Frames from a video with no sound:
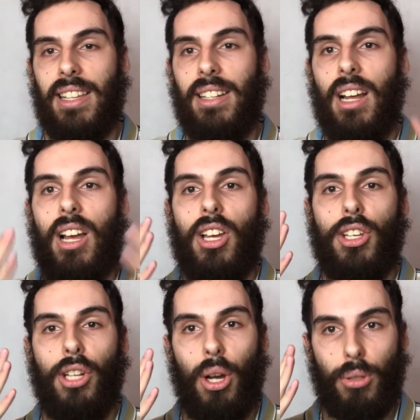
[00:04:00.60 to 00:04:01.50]
and,
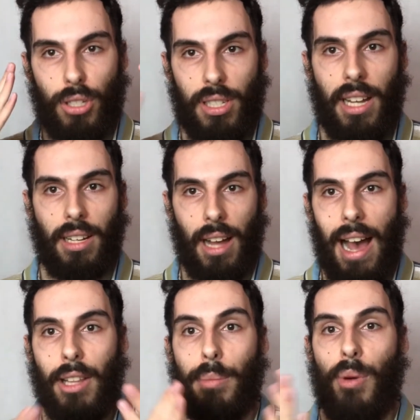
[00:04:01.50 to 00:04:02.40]
you know, just like
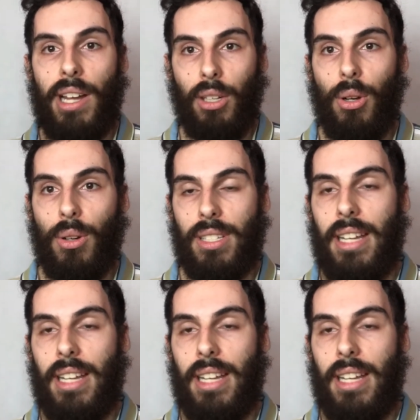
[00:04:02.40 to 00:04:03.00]
how the brain looks